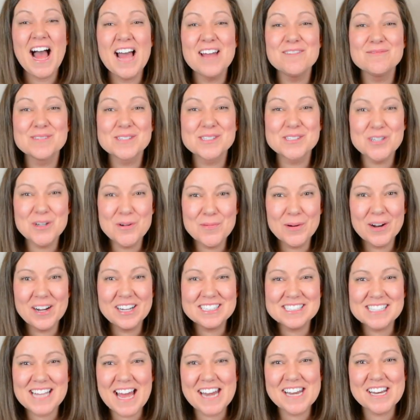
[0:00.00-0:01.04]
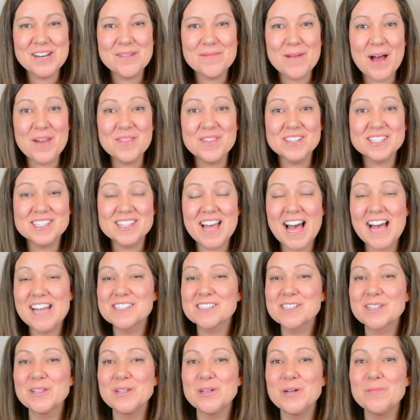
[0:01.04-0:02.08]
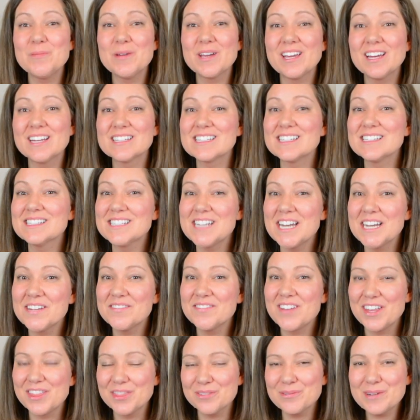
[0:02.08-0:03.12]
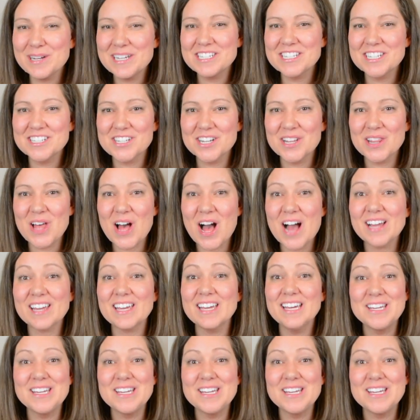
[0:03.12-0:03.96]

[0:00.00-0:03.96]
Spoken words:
I'm super excited about this last clue because instead of a 3-digit lock,